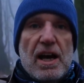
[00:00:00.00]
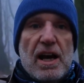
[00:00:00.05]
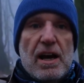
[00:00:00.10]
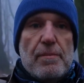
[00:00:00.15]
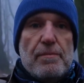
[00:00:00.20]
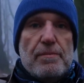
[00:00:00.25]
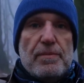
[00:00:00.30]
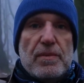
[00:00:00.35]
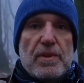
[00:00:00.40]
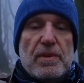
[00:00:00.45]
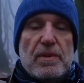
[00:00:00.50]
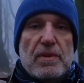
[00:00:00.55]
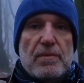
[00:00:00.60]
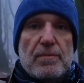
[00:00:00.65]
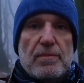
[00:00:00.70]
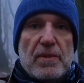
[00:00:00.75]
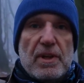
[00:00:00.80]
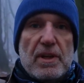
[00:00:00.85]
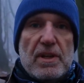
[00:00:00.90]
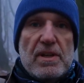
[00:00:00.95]
um,
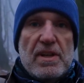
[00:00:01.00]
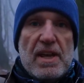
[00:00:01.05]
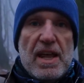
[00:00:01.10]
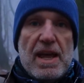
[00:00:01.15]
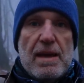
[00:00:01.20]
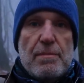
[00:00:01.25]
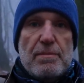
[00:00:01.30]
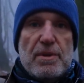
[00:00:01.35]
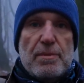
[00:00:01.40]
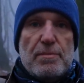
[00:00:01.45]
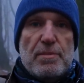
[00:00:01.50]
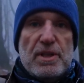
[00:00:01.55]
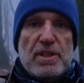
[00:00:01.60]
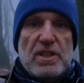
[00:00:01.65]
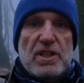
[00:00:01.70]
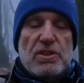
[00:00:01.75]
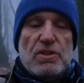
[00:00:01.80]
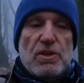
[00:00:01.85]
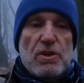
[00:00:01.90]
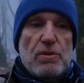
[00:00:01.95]
named
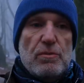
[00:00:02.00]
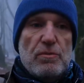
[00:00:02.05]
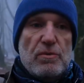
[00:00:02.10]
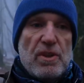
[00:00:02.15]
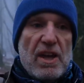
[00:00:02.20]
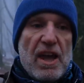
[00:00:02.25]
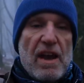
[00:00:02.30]
pretty soon.